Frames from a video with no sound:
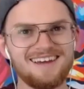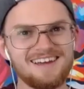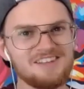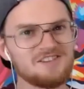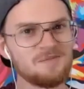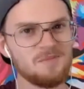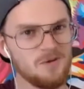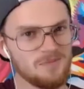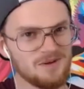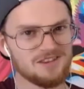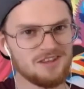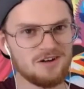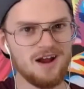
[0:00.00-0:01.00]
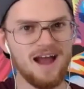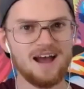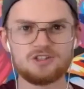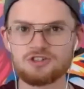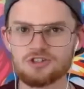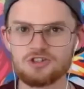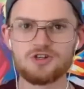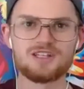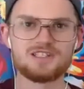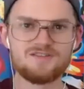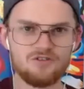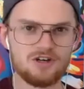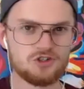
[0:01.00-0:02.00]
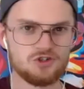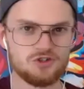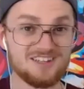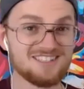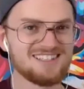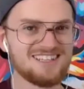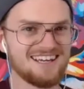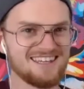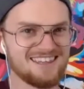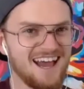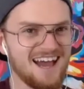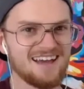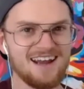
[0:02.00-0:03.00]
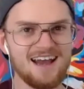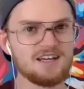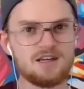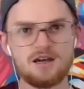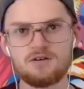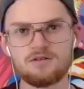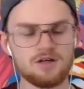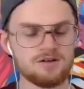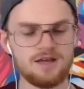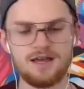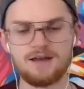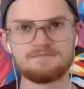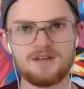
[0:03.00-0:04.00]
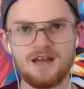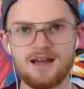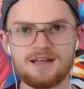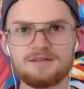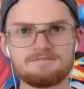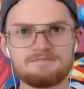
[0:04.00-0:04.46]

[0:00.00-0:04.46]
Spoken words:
The moment they're actually transferring trust like that, I know, okay, got it.